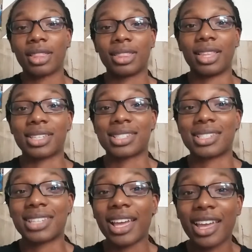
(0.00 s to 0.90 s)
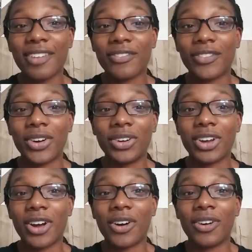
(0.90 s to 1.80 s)
The second
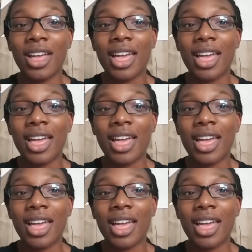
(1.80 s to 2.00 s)
photo